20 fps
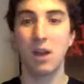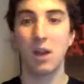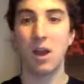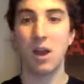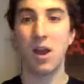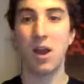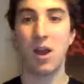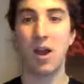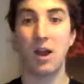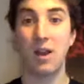
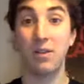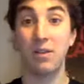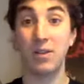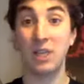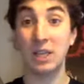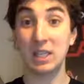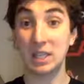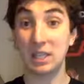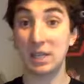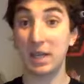
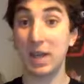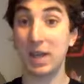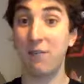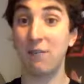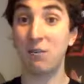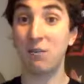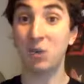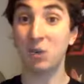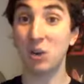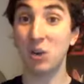If
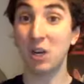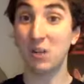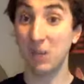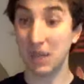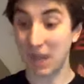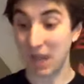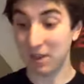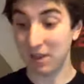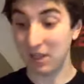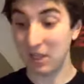you're struggling with
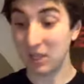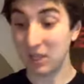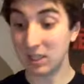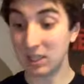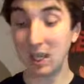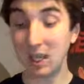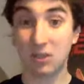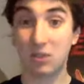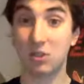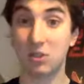that, this
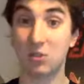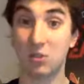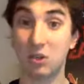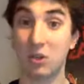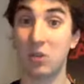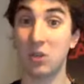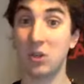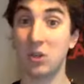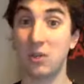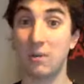next
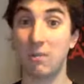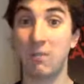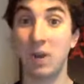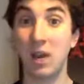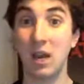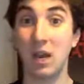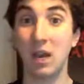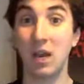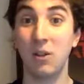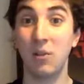description
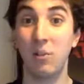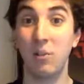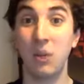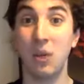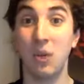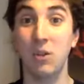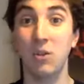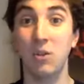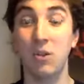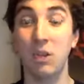might help
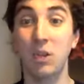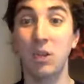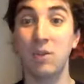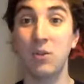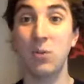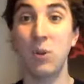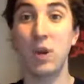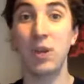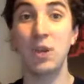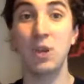you think of a
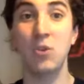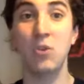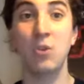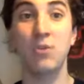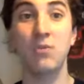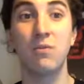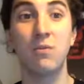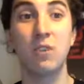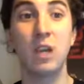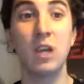way that you
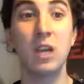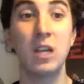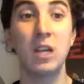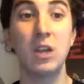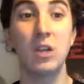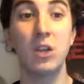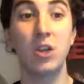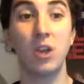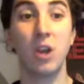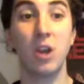can really
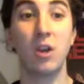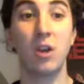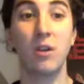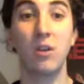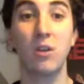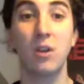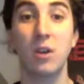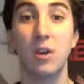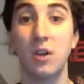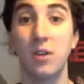
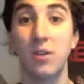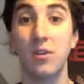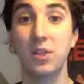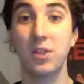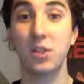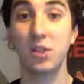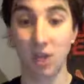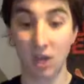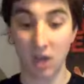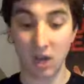show the
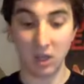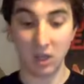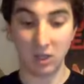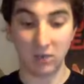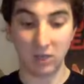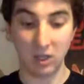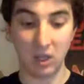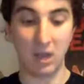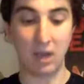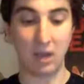size
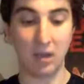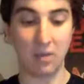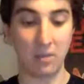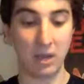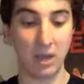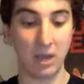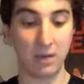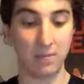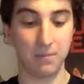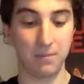of the Iron
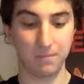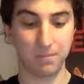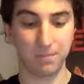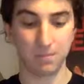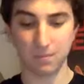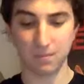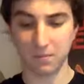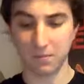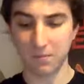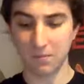Man.
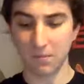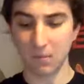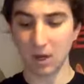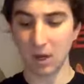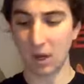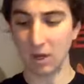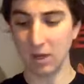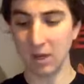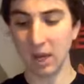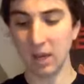
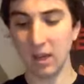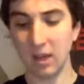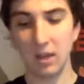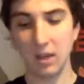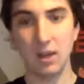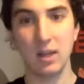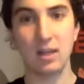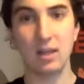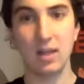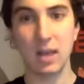Okay?
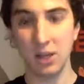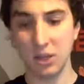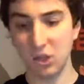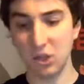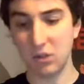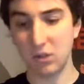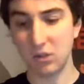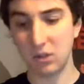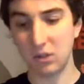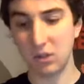Ted
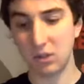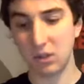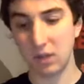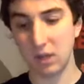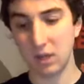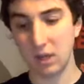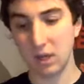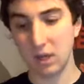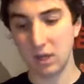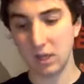Hughes
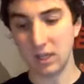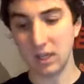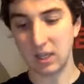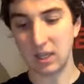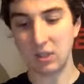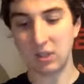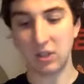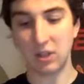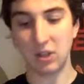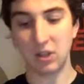
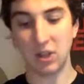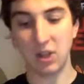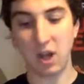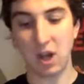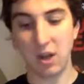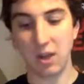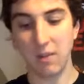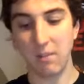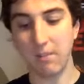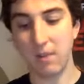says that the
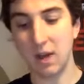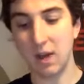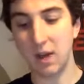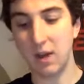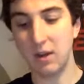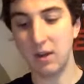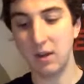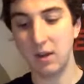Iron Man